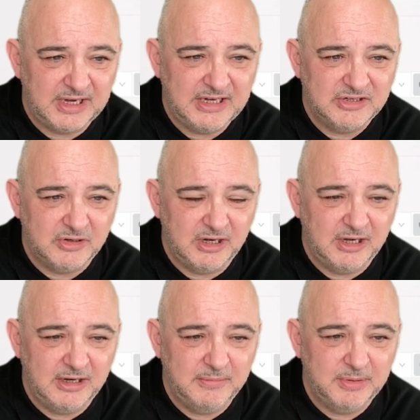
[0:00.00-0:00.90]

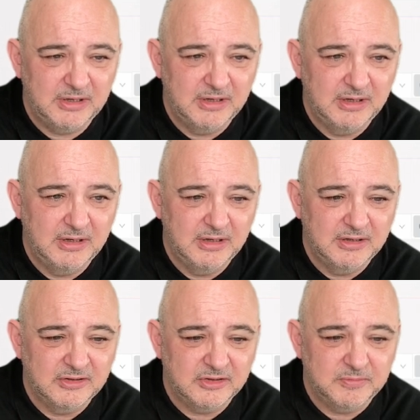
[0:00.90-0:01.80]
eScribe.
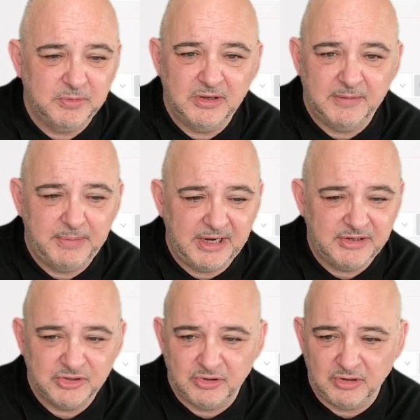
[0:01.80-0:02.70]
Pull that
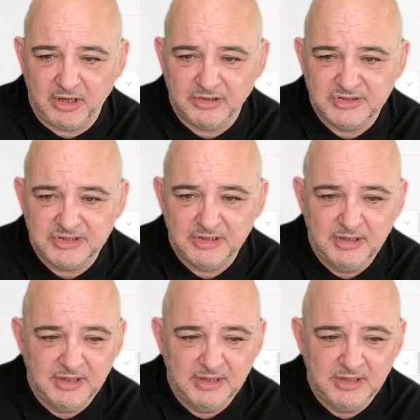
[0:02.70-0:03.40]
page across.